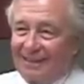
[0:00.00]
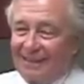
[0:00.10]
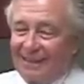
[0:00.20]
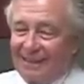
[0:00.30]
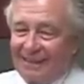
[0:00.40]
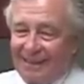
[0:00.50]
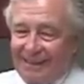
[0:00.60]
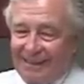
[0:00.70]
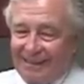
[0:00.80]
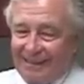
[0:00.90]
Yeah, and
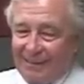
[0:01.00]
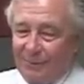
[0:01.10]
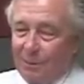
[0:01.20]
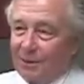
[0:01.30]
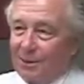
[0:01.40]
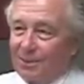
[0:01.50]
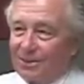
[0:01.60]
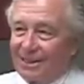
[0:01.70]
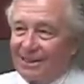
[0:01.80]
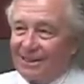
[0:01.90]
they filmed the whole
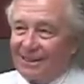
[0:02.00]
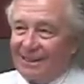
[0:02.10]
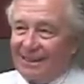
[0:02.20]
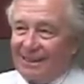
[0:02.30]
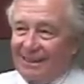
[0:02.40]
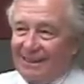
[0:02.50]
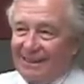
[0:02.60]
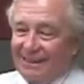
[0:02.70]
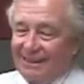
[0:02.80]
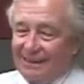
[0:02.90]
trial.
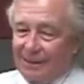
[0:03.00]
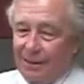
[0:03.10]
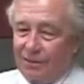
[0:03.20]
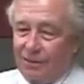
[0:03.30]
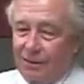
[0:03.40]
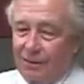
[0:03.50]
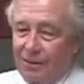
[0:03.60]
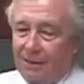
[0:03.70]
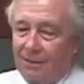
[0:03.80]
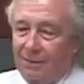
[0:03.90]
Gus
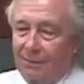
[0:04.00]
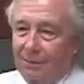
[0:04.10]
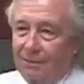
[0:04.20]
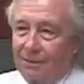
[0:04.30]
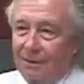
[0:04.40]
George, who was